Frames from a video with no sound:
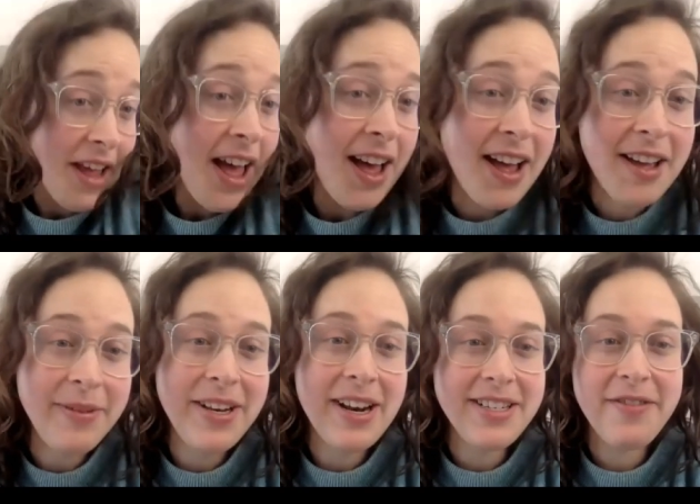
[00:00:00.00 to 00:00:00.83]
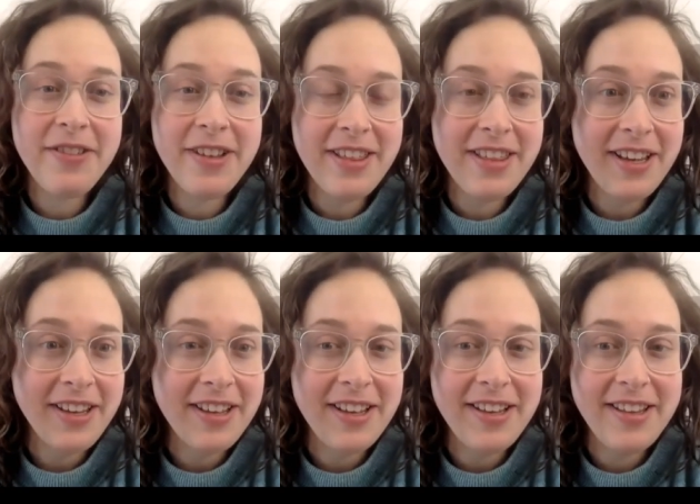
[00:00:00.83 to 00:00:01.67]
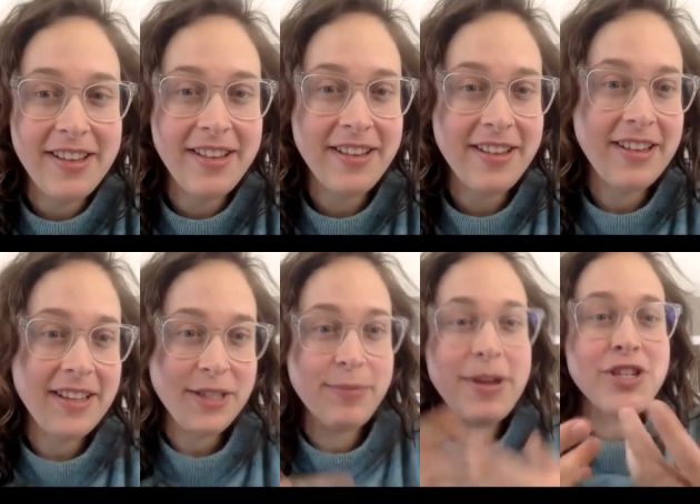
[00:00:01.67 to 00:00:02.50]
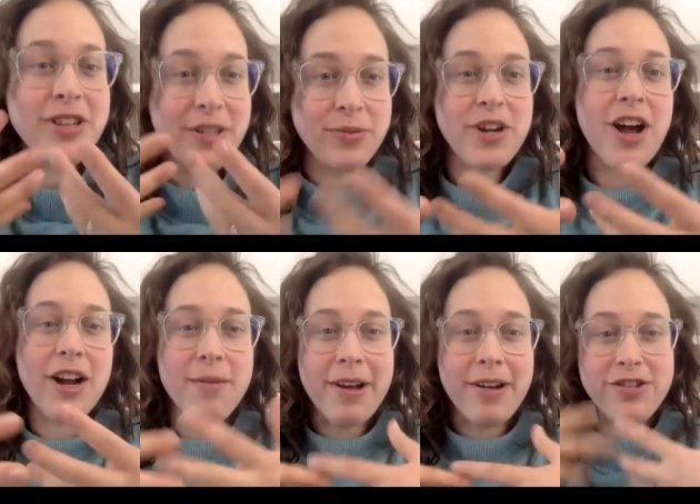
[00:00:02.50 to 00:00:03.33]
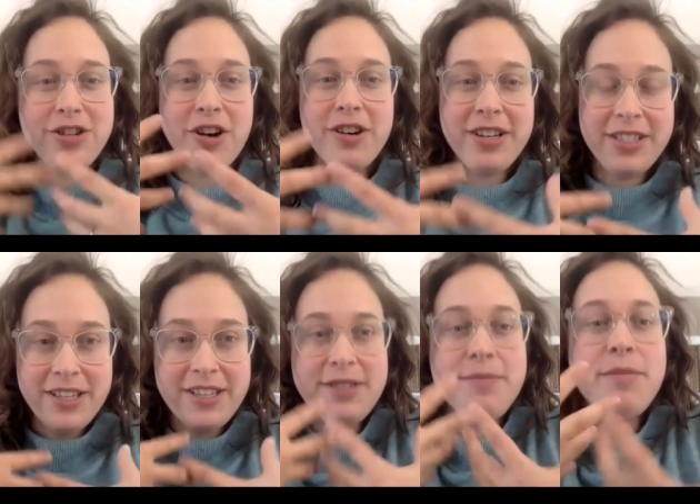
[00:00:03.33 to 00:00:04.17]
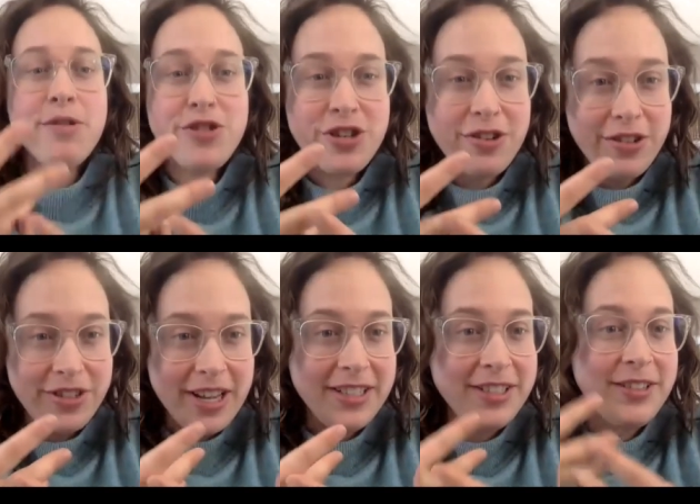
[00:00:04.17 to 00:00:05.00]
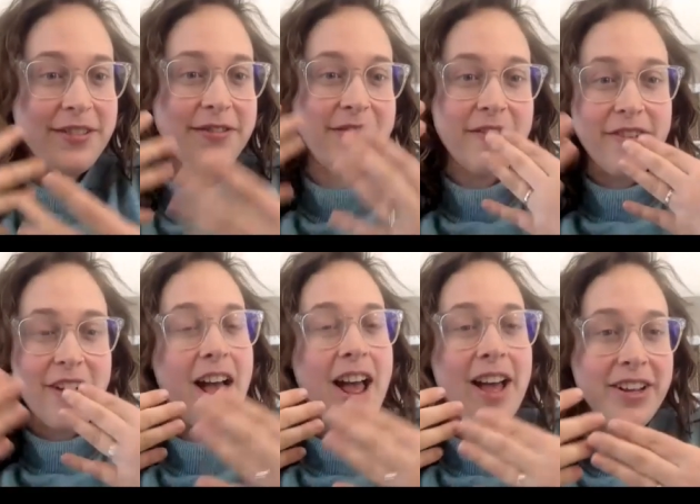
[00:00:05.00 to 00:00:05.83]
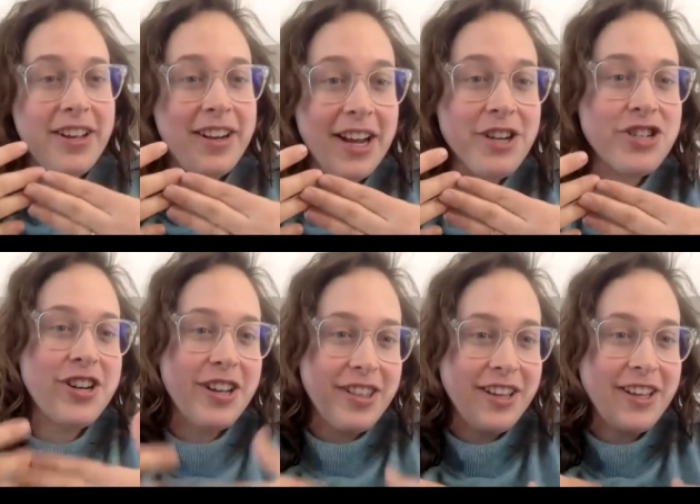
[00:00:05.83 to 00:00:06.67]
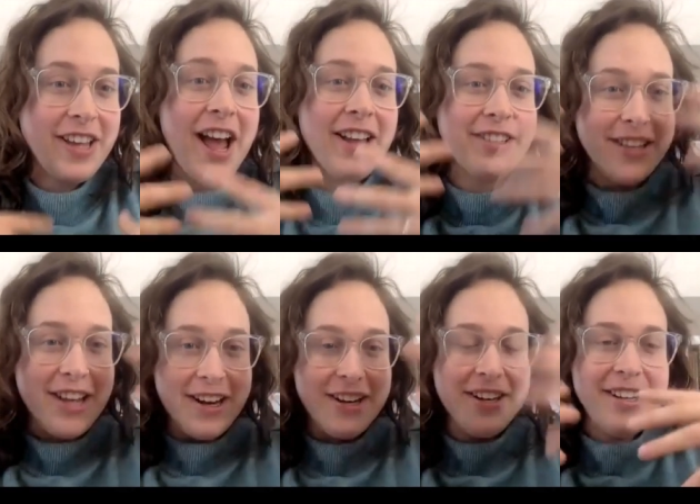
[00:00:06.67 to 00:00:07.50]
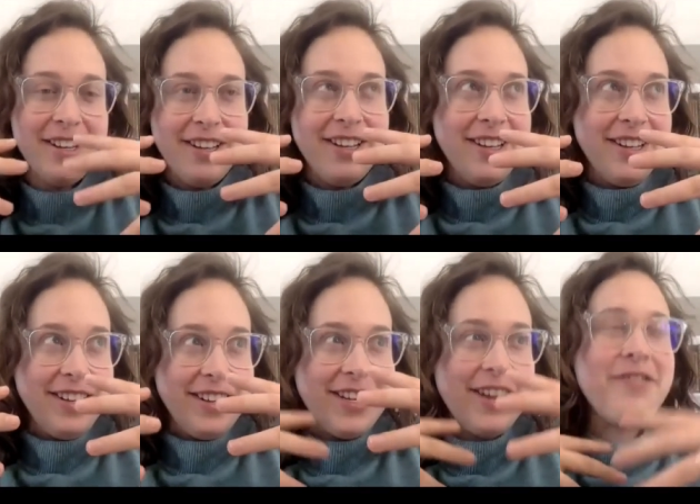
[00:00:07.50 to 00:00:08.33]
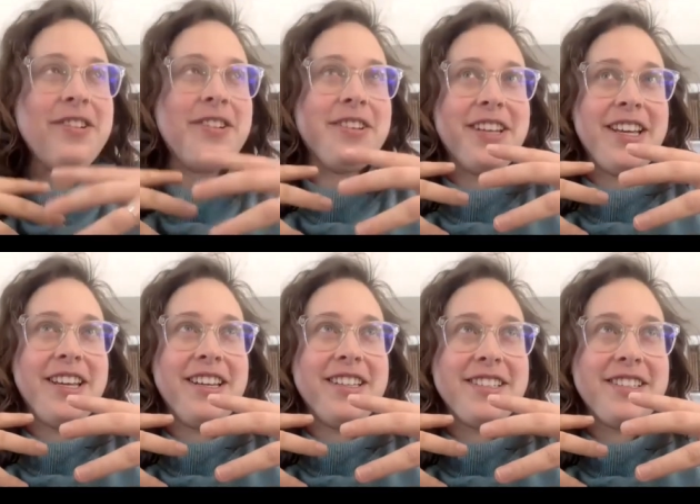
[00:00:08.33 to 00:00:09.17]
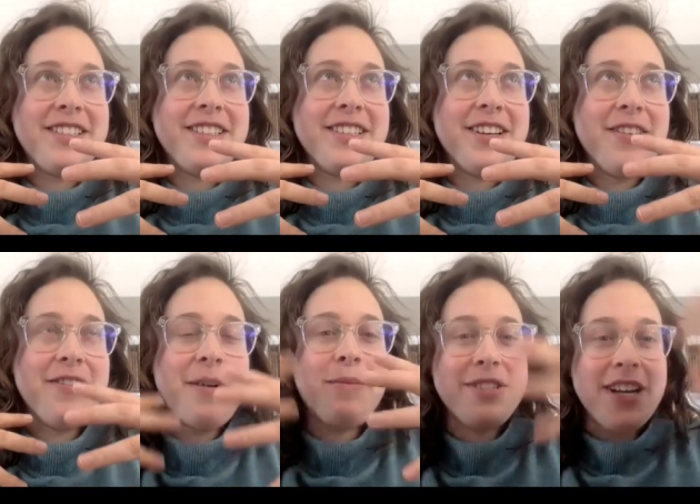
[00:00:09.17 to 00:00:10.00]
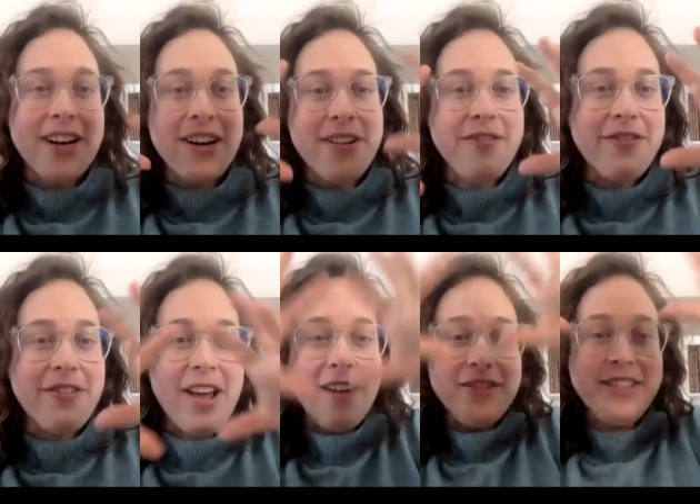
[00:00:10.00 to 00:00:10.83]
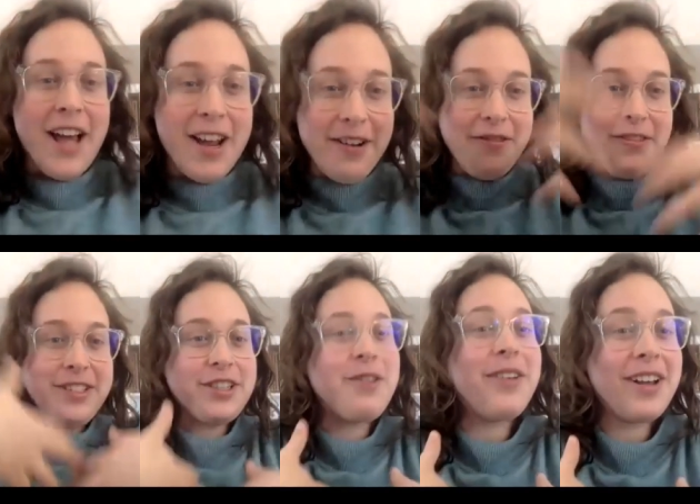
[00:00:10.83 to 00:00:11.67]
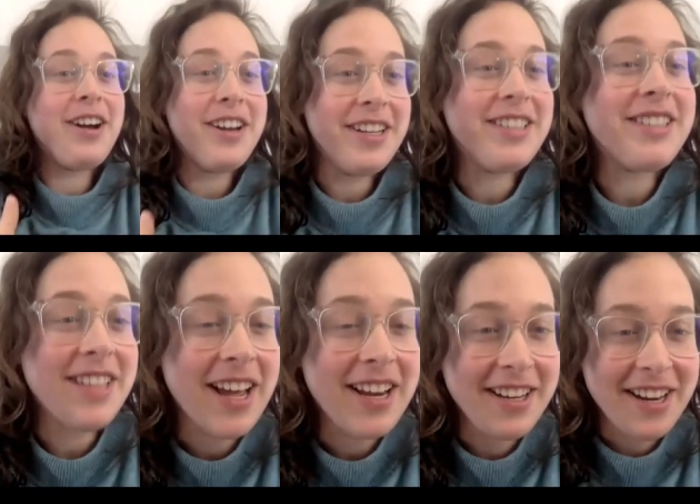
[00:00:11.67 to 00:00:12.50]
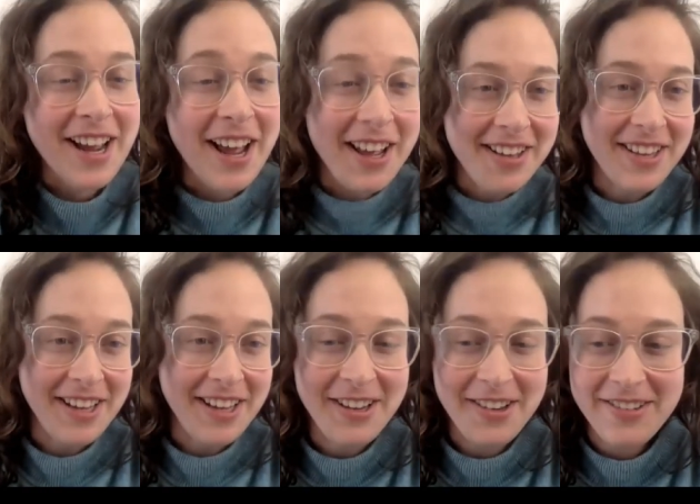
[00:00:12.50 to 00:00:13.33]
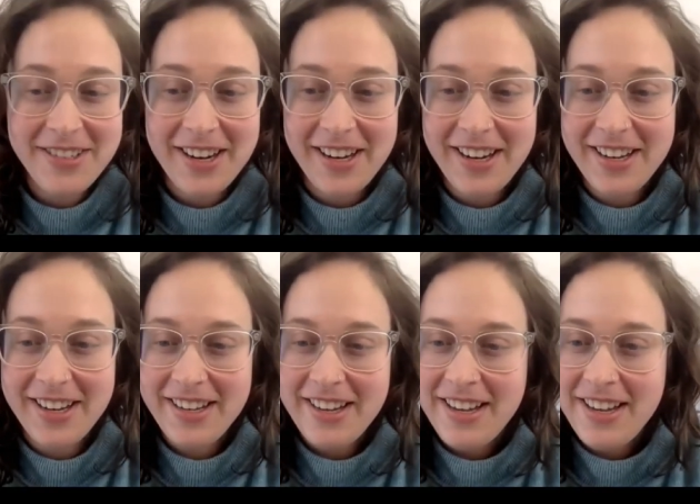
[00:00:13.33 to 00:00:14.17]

yeah, I mean, I definitely think that, especially as we talk about darkness in this emotional sense of, of not having connection, I think, yeah, it's that definitely is a representative outside of what's going on inside. Yeah, thank you, Tanya.